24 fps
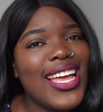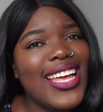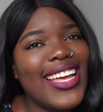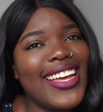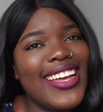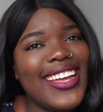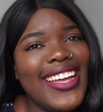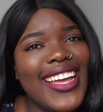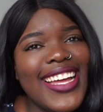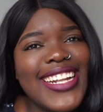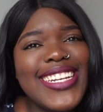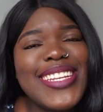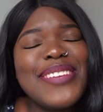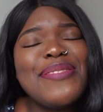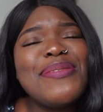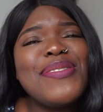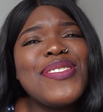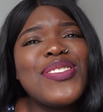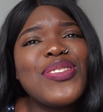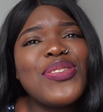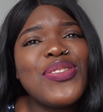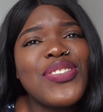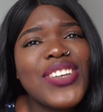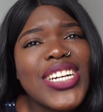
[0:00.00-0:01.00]
and it
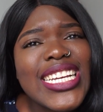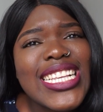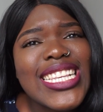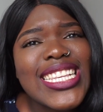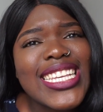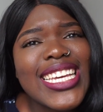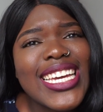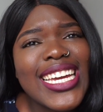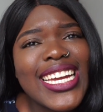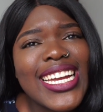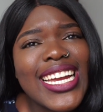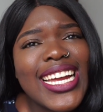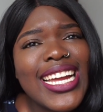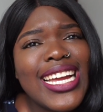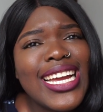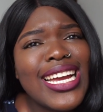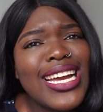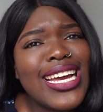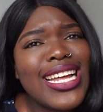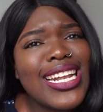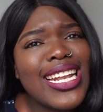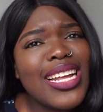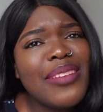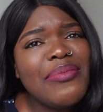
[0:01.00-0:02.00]
was freezing
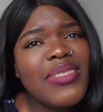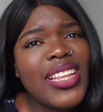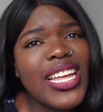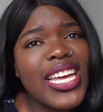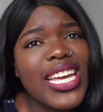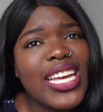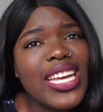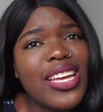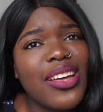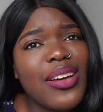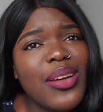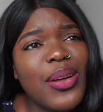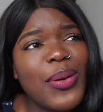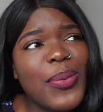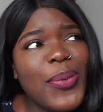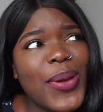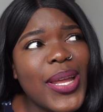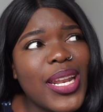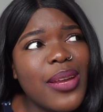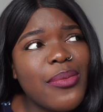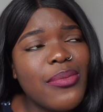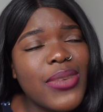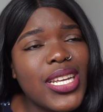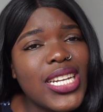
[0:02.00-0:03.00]
and I'm like
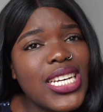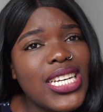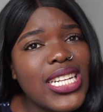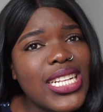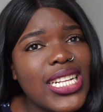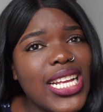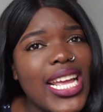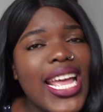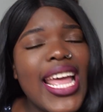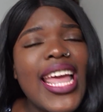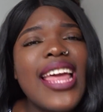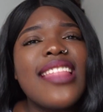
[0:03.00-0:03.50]
wait a minute